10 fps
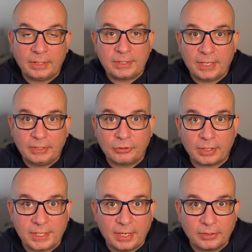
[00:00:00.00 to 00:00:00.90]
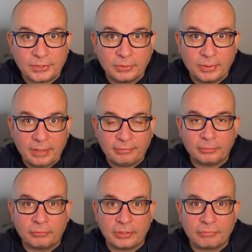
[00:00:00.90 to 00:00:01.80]
It's an interesting article here
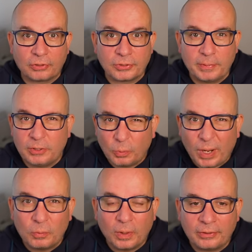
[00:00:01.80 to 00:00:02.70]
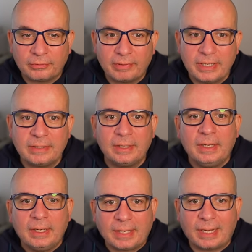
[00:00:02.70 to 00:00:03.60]
from Chris Rosamond, well worth a read.
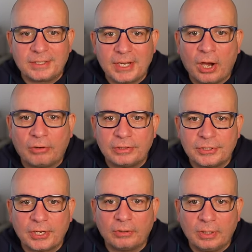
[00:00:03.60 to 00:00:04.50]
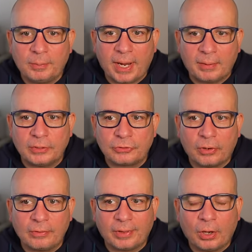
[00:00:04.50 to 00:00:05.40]
Can Saharan solar power
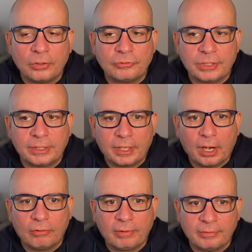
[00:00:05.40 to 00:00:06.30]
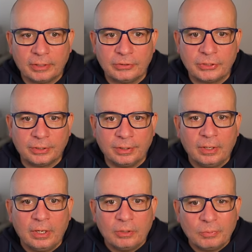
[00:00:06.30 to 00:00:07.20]
drive the hydrogen car revolution?
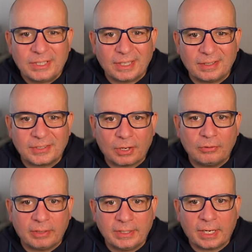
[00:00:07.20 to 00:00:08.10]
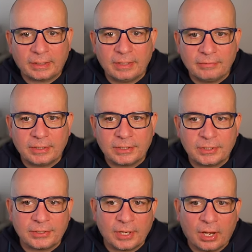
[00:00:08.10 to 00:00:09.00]
We take the Skoda Enyaq EV to
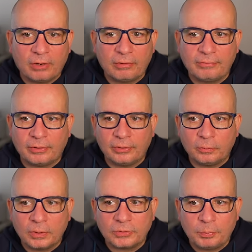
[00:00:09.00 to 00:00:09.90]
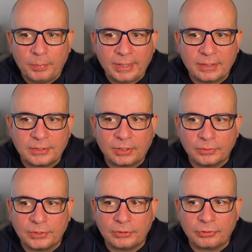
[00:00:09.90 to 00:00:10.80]
the Sahara via the world's biggest
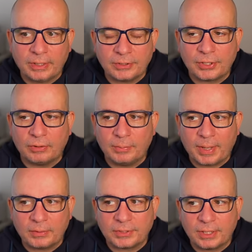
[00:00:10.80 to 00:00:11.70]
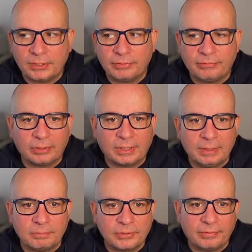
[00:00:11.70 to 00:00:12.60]
concentrating solar power station for a
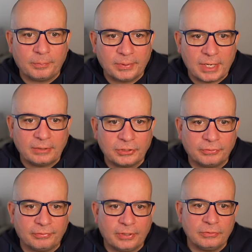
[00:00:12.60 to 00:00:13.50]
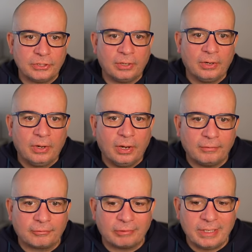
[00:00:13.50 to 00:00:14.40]
glimpse of the potential future
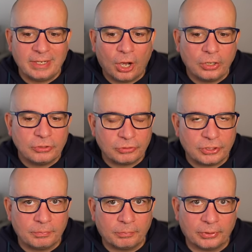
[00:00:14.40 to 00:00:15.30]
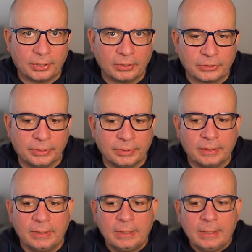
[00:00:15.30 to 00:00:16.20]
of green hydrogen production.
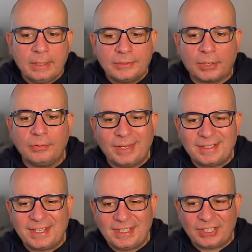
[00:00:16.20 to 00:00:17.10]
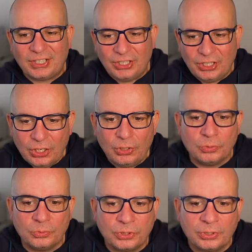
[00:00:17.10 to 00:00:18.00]
So there's this
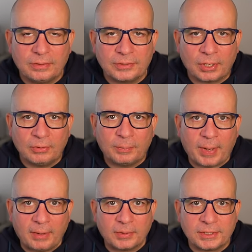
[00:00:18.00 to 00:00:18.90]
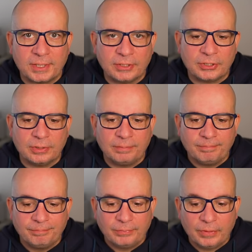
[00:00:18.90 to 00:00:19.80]
huge solar power station
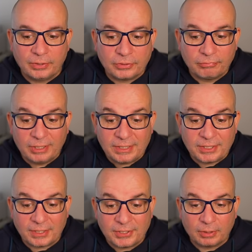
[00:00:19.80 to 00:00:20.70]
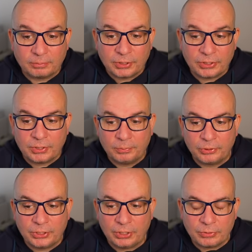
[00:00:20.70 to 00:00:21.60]
that's really set up just to
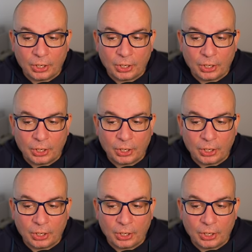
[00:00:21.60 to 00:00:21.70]
produce